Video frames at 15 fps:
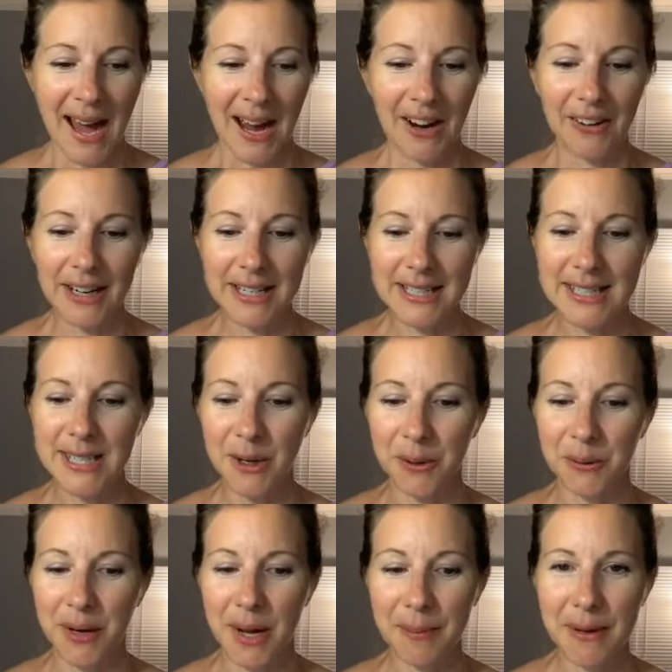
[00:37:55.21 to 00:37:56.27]
All right,
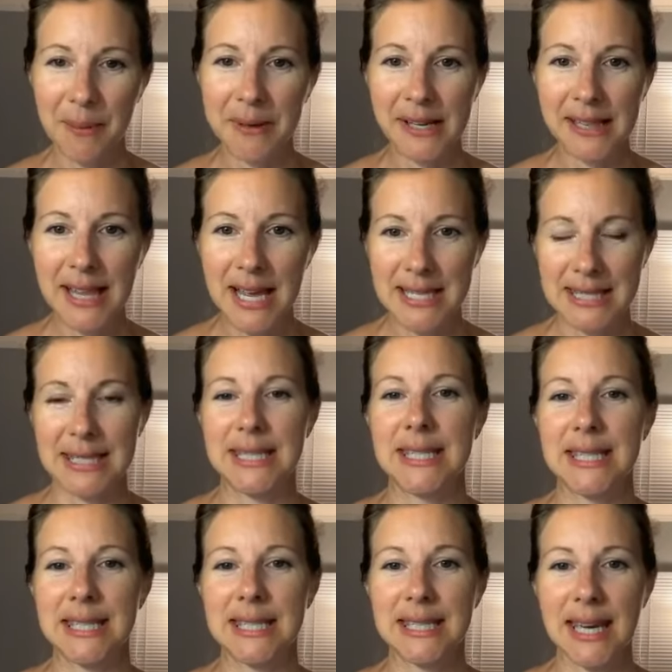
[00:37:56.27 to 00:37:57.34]
so upcoming
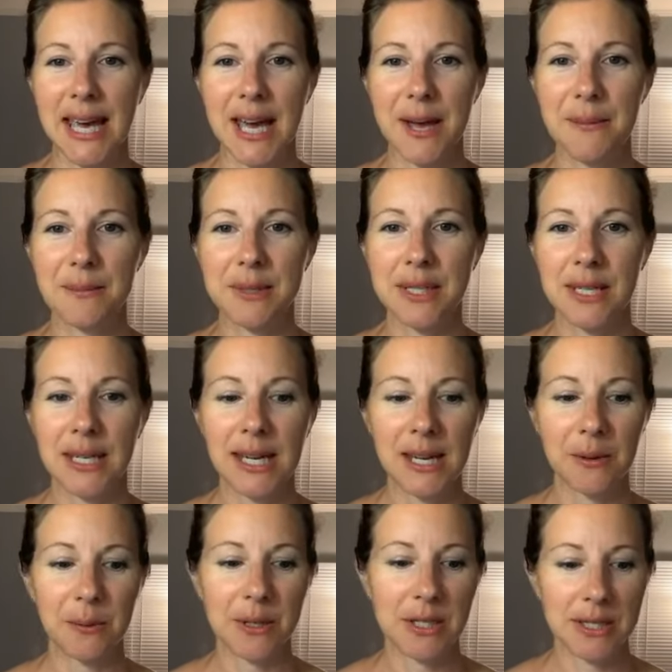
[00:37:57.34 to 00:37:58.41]
classes.
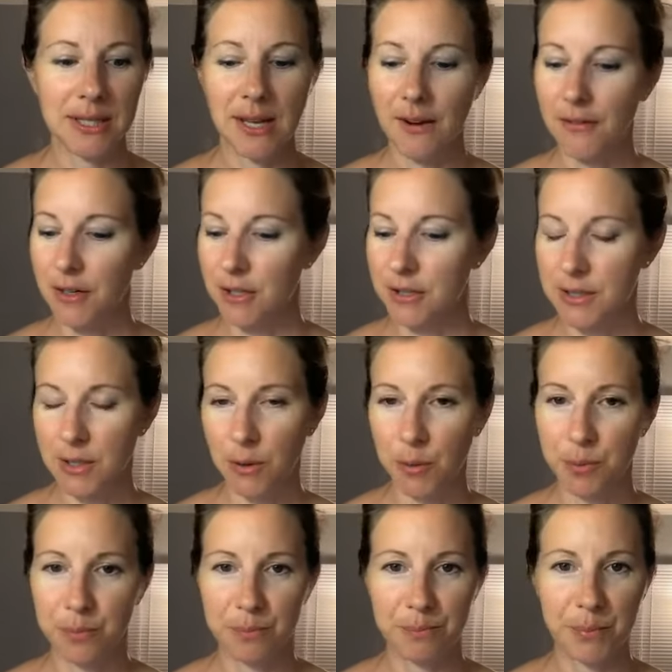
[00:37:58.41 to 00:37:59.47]
Tonight we just covered, so
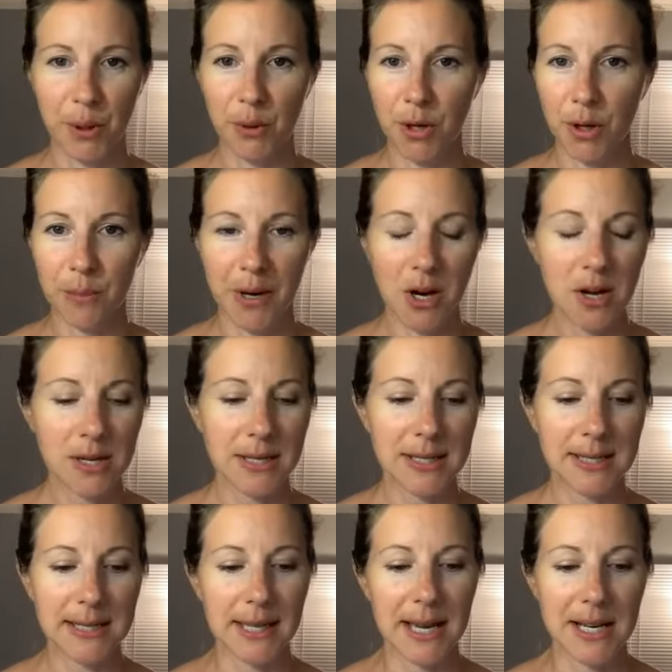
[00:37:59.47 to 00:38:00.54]
BOGO
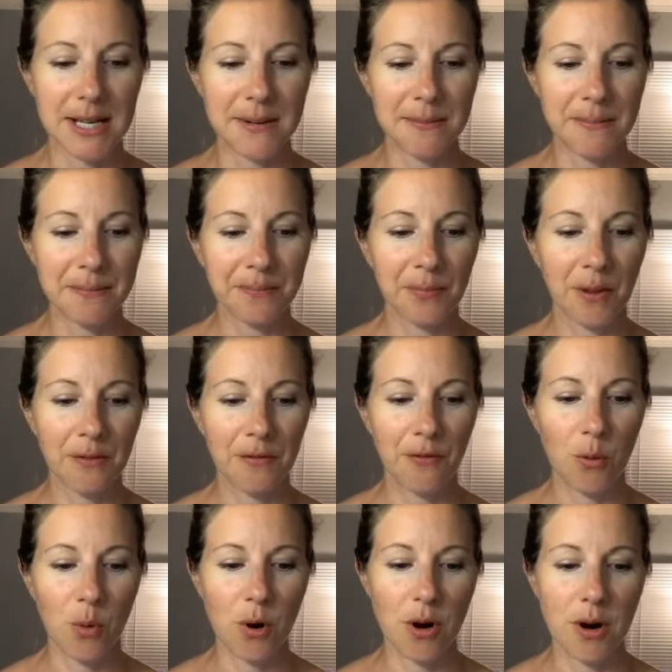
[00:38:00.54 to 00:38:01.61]
box
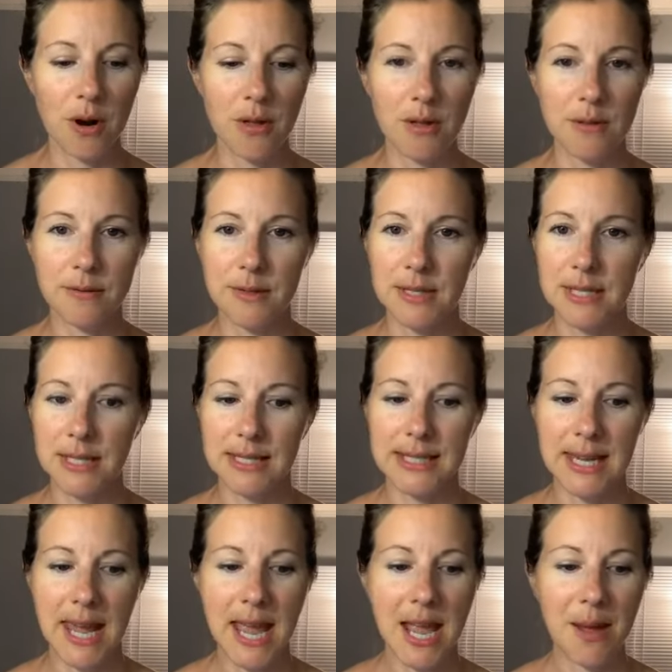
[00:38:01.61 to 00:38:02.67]
for
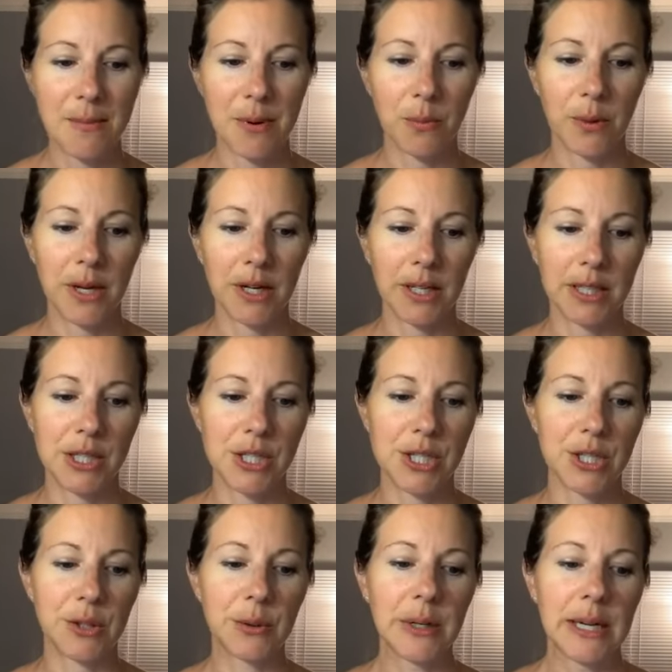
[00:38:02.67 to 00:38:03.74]
today, but we are going to
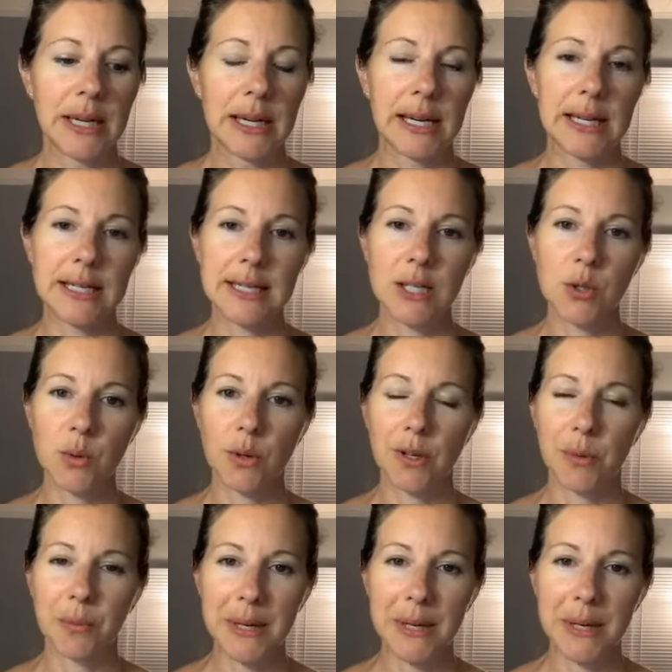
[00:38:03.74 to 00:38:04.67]
do an essential oil